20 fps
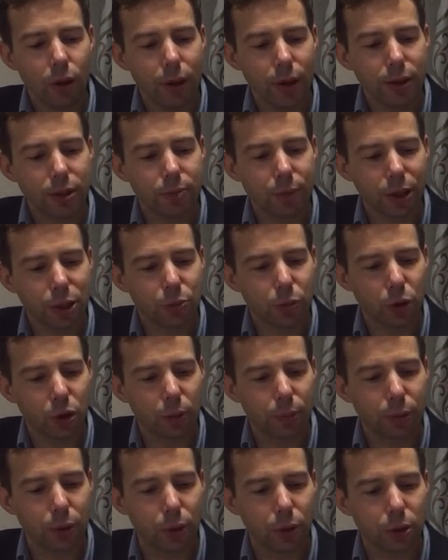It's much more
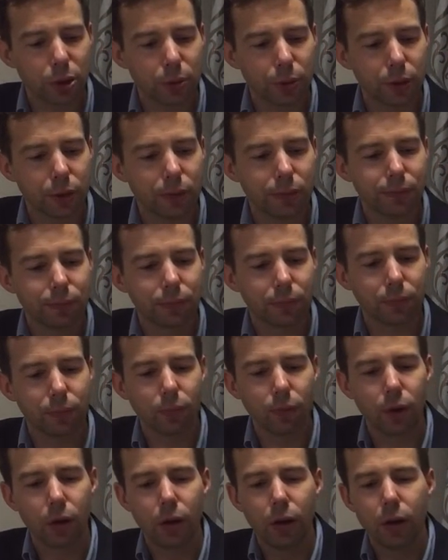approachable.
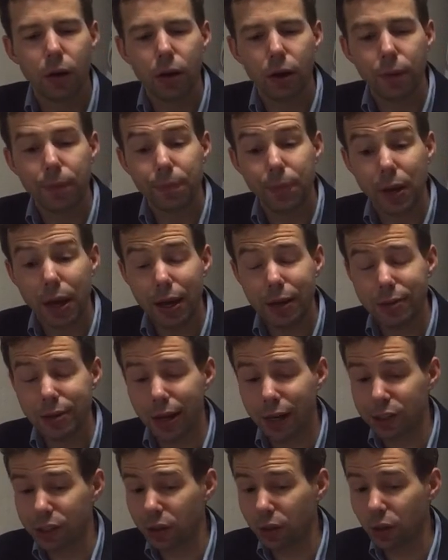It's
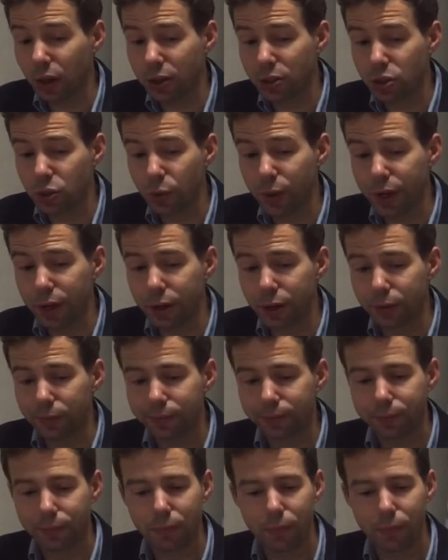actually a lot sweeter.